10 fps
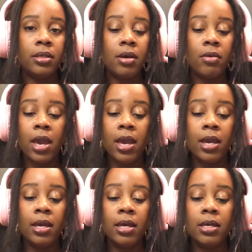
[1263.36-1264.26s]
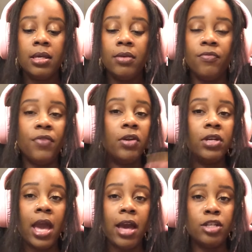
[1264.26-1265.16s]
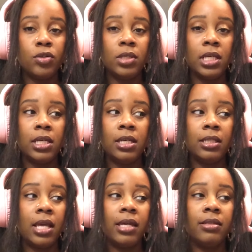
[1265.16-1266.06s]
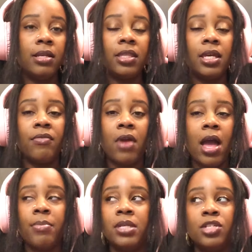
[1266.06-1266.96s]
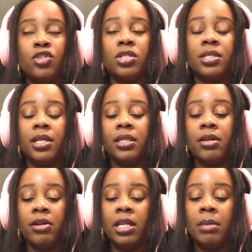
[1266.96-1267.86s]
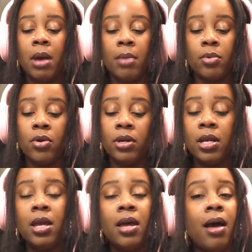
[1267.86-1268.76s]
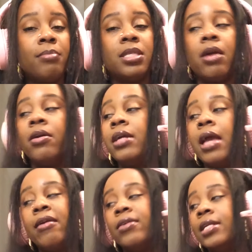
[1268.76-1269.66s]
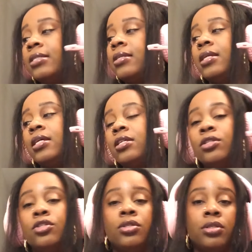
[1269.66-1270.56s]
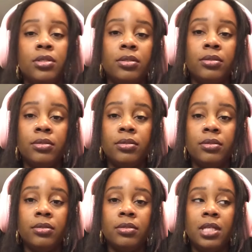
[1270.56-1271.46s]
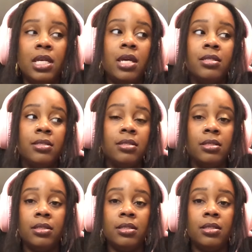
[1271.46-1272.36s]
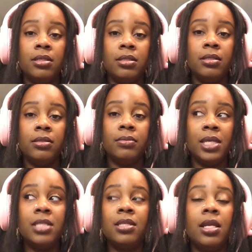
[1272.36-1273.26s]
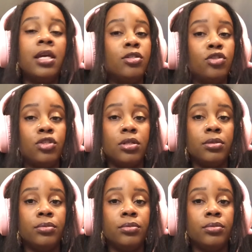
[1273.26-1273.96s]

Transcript: Okay. Very casually, like nothing ever happened. He's just sitting there eating popcorn. I'm sorry. Aaron is unhinged. He is. He's unhinged.